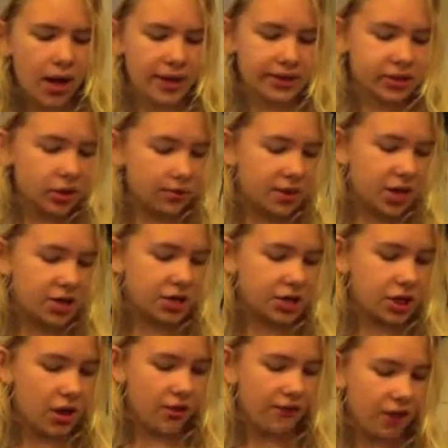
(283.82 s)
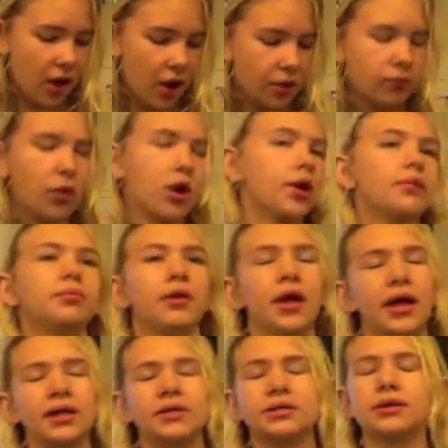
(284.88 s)
extermination of unwanted
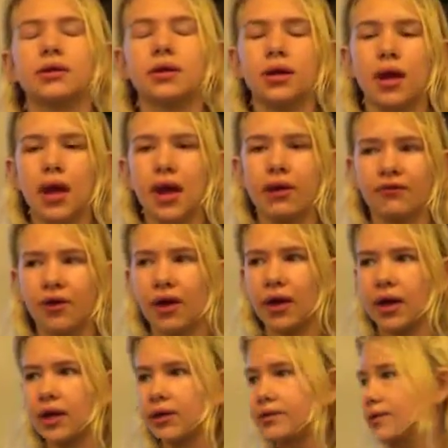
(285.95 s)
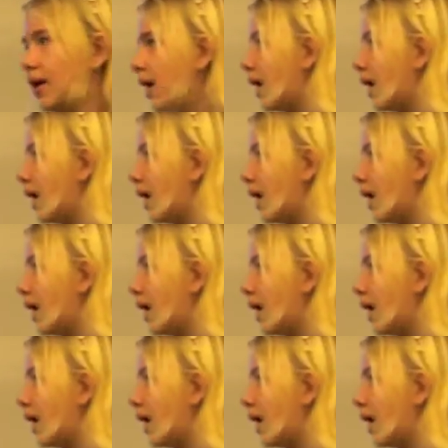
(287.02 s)
plants, fungus,